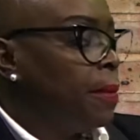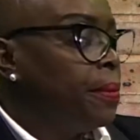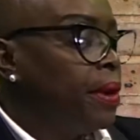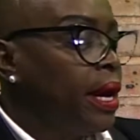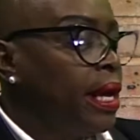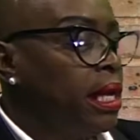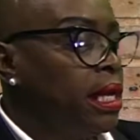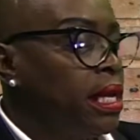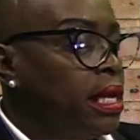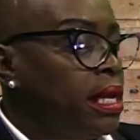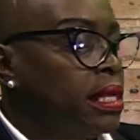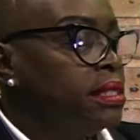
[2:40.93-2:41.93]
but
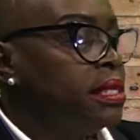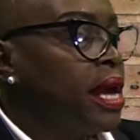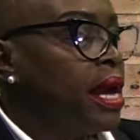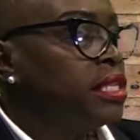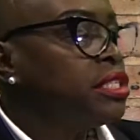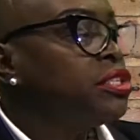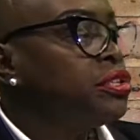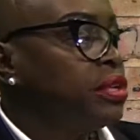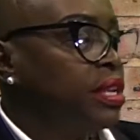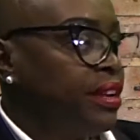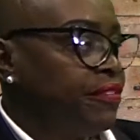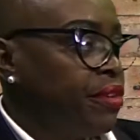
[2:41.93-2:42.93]
it attacks your
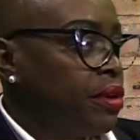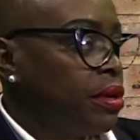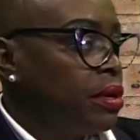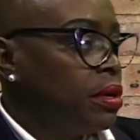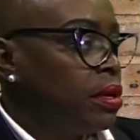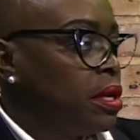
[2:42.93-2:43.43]
liver.